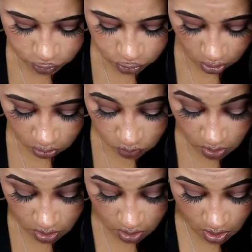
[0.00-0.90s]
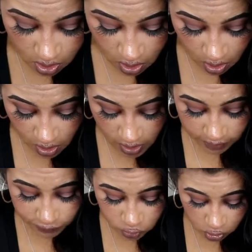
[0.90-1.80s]
So
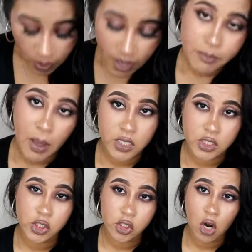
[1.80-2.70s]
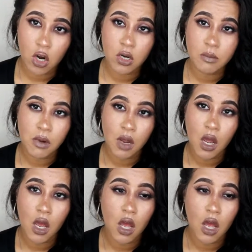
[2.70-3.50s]
if you don't have Boxycharm,